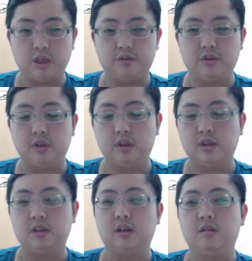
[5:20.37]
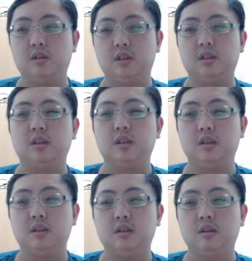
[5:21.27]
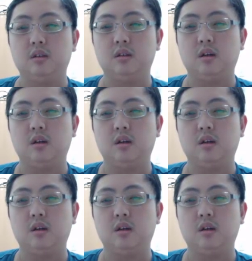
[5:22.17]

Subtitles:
make further analysis,